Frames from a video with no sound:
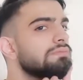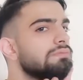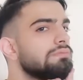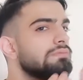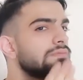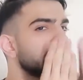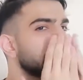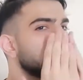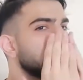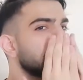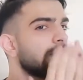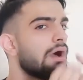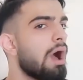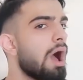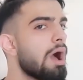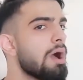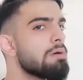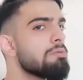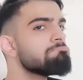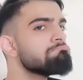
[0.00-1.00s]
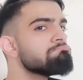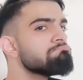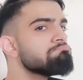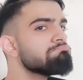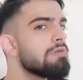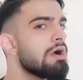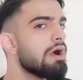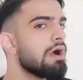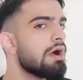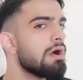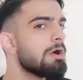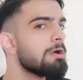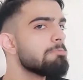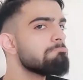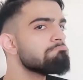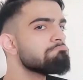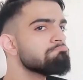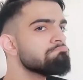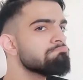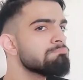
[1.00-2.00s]
With your mouth closed like my
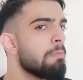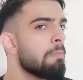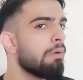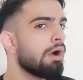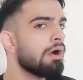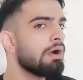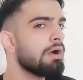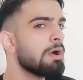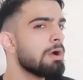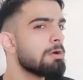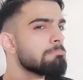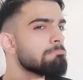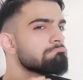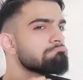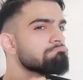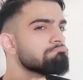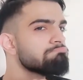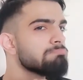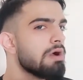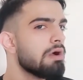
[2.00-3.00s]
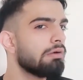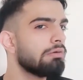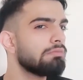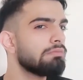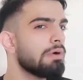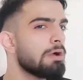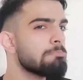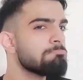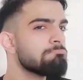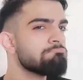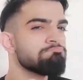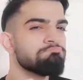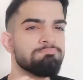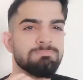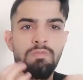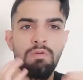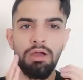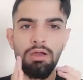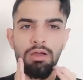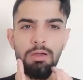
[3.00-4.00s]
mouth, raise your chin.
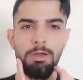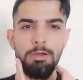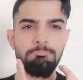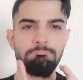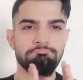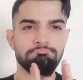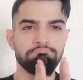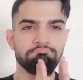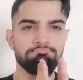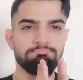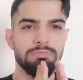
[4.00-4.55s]
3 sets of